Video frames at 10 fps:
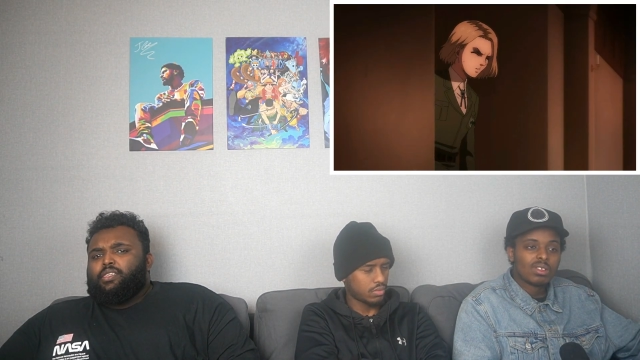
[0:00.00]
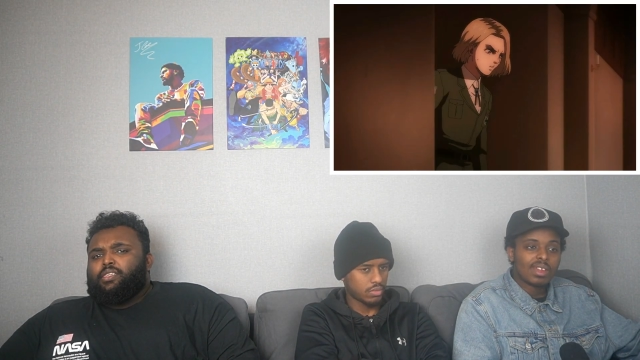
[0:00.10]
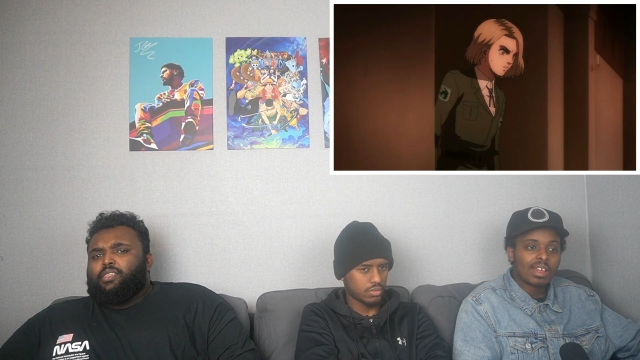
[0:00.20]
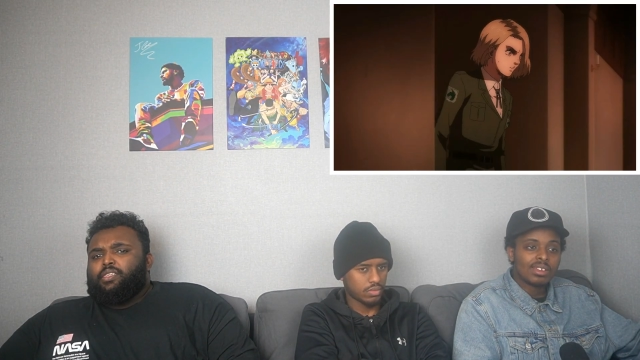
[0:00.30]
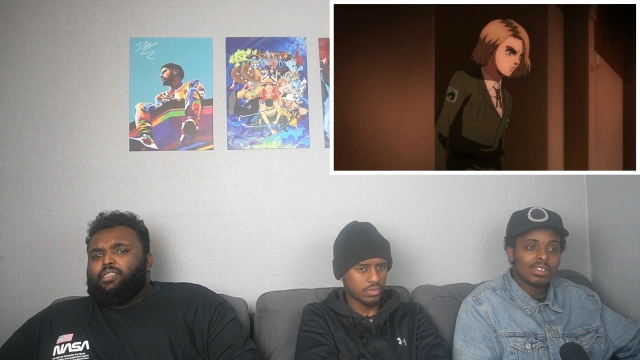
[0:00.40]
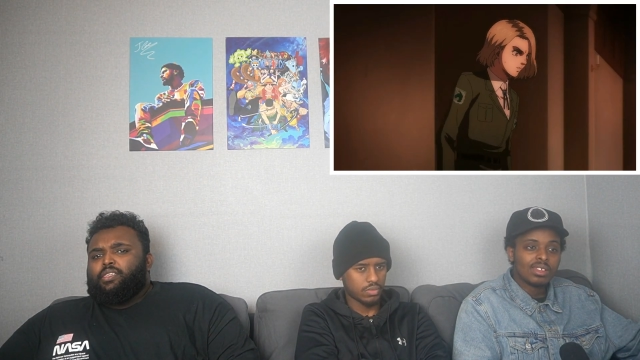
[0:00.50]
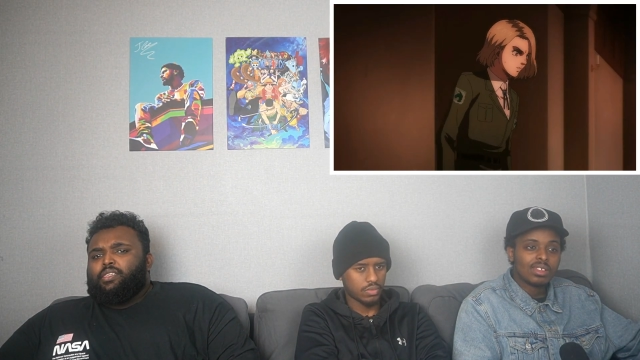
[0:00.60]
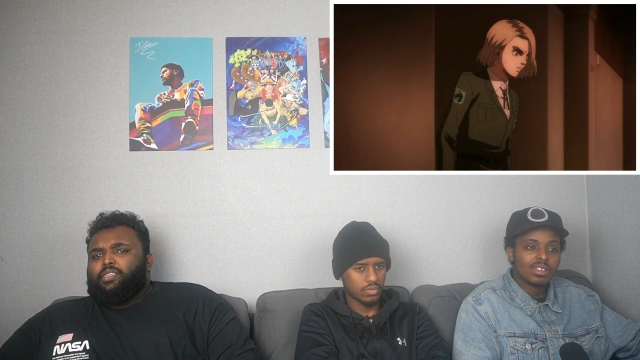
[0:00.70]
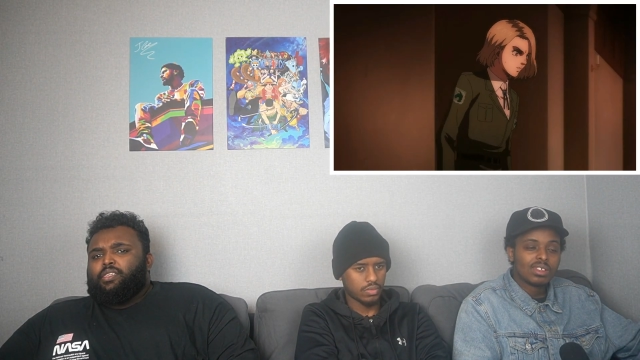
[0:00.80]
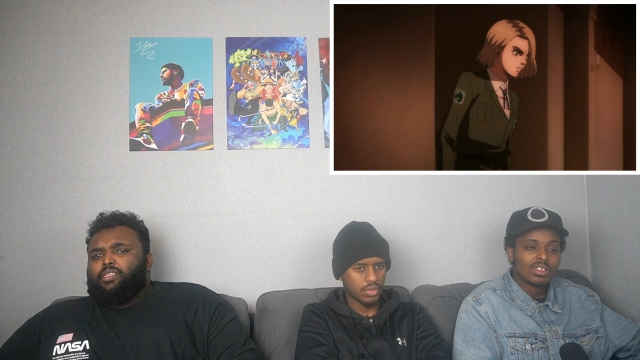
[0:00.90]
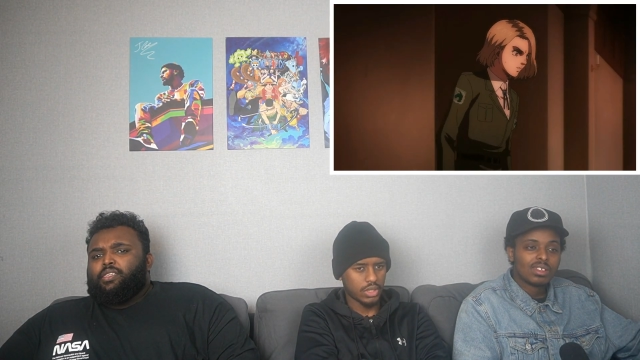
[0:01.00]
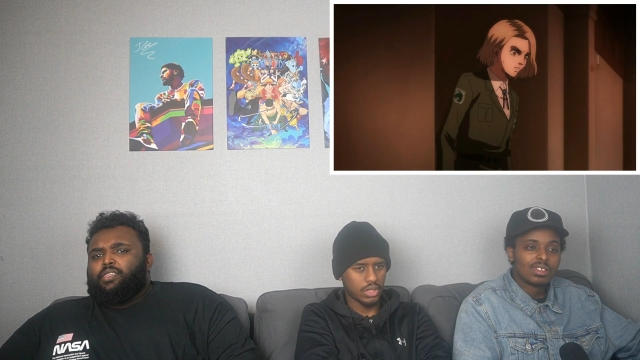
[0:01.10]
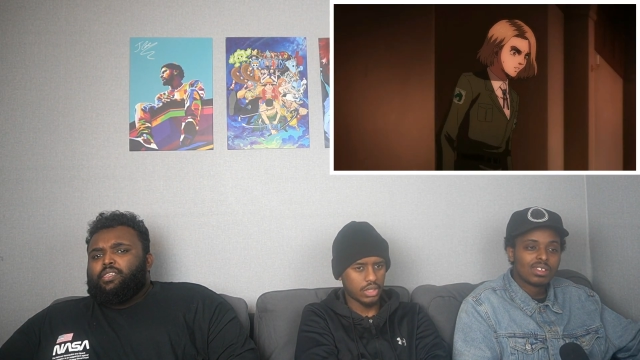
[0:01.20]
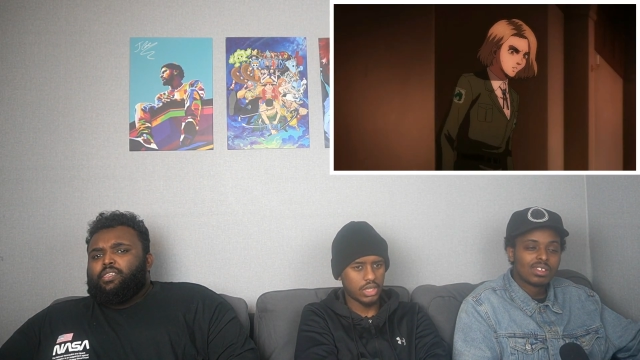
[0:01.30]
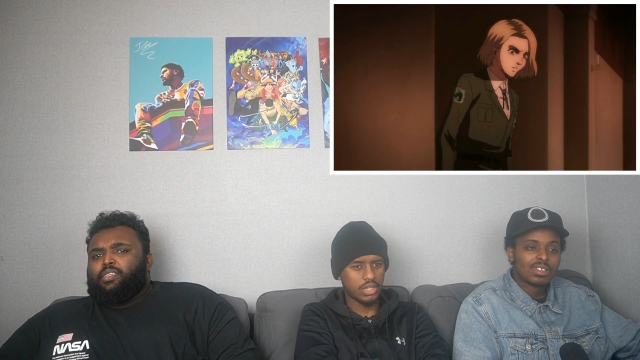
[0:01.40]
Speaker 1: It's Annie.
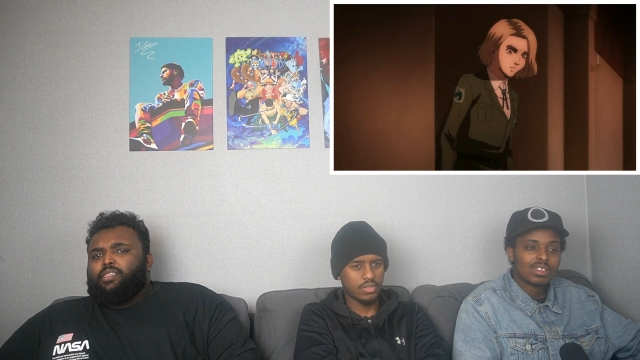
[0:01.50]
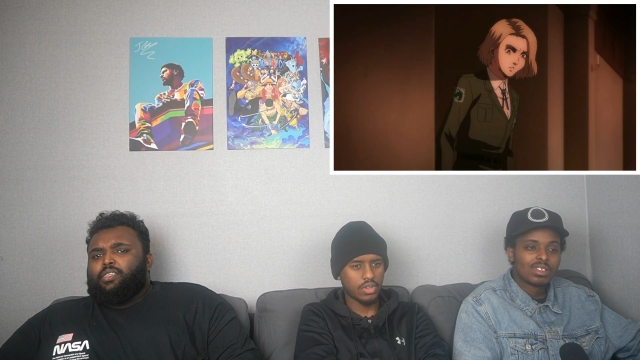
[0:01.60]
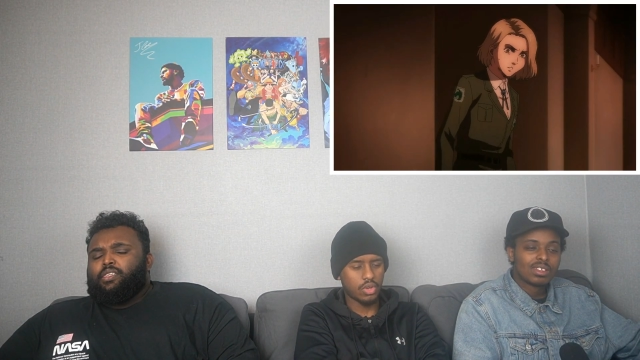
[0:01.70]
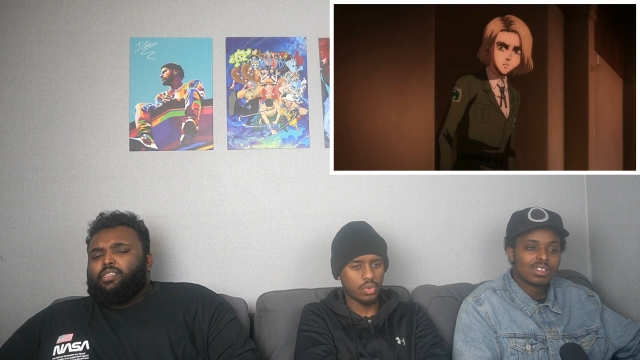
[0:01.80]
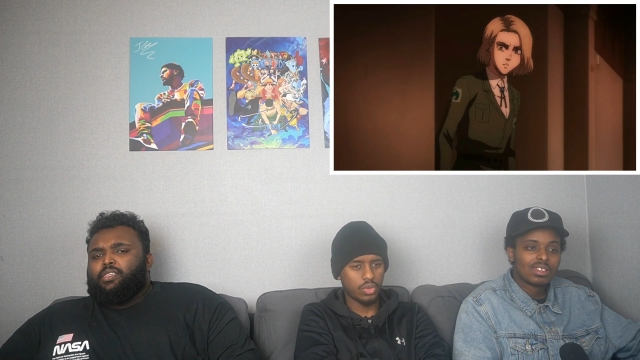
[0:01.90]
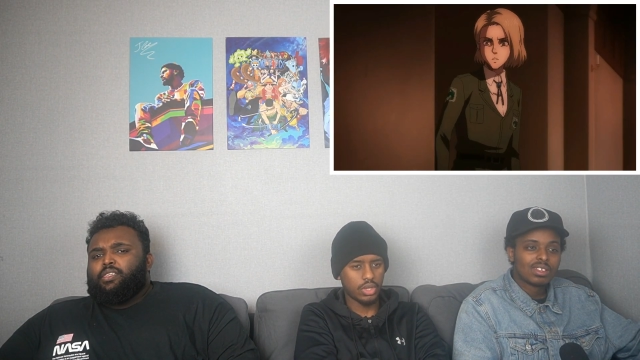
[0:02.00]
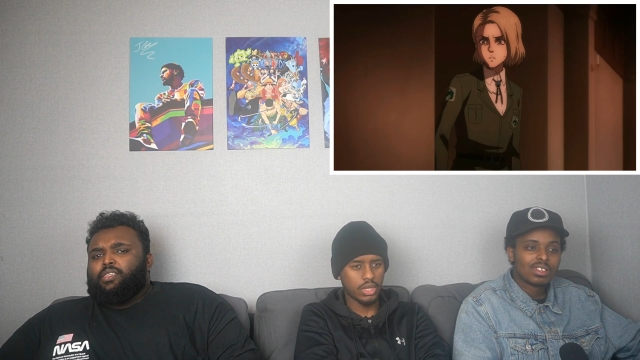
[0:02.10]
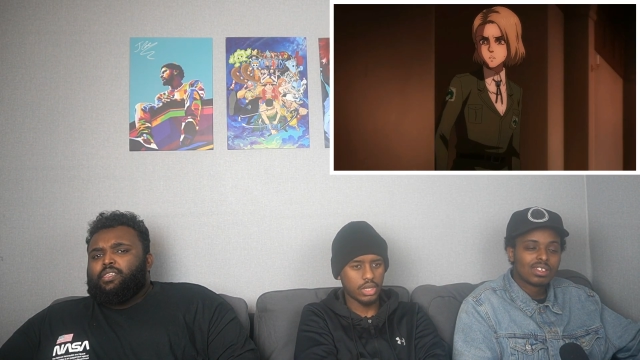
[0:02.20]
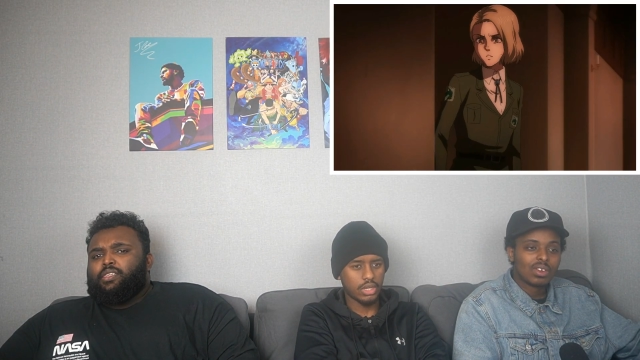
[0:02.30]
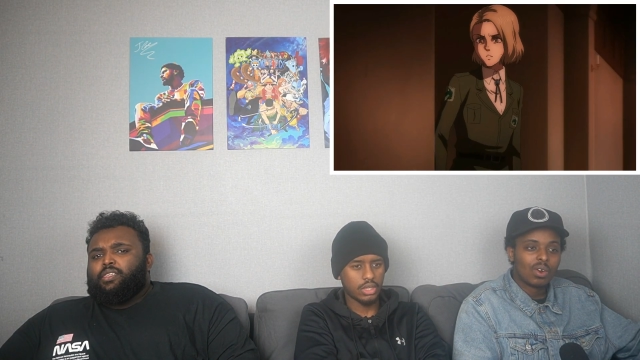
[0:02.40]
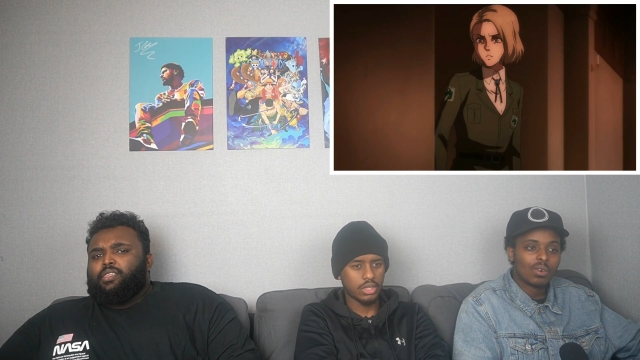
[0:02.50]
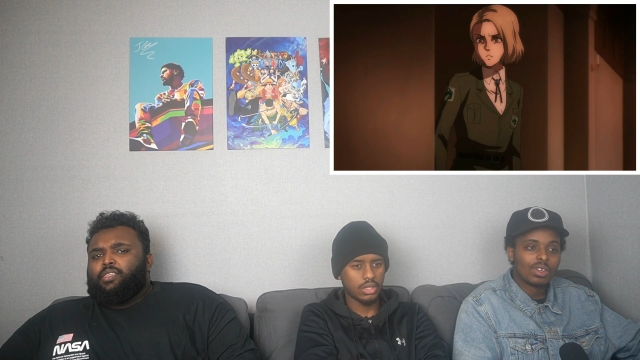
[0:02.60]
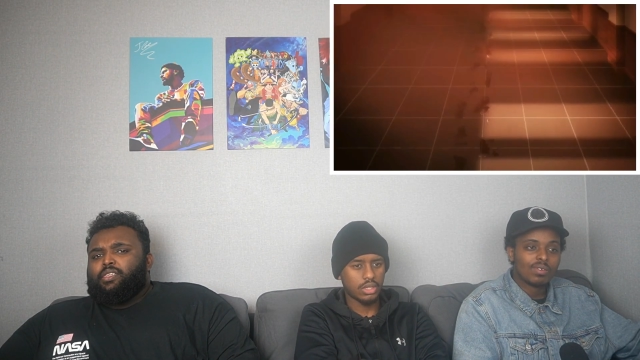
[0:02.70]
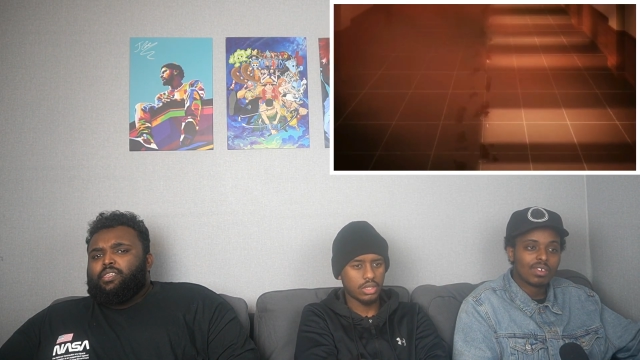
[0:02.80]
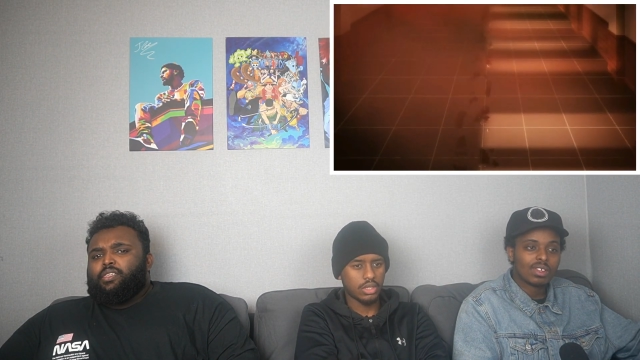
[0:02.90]
Speaker 2: Le oh, yeah.
Speaker 1: Or
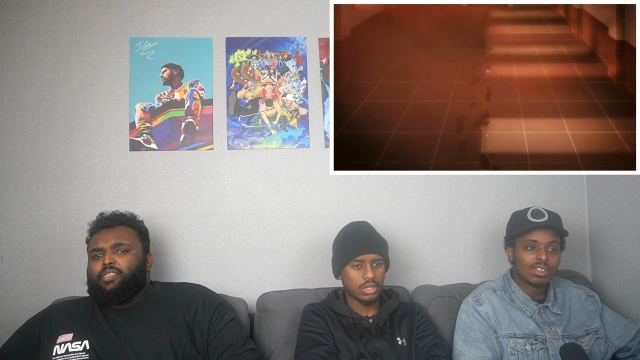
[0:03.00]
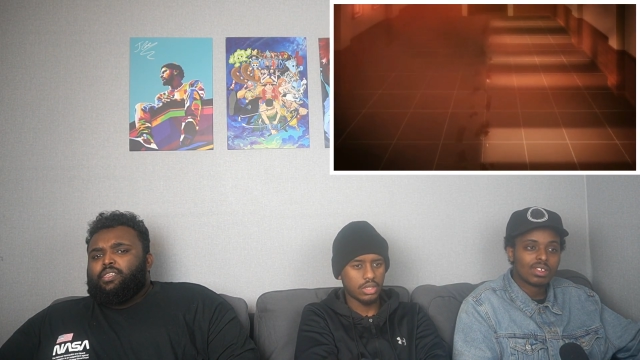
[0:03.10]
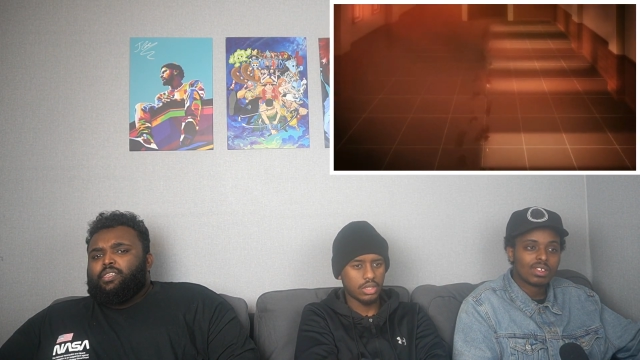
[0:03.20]
Levi. Eh?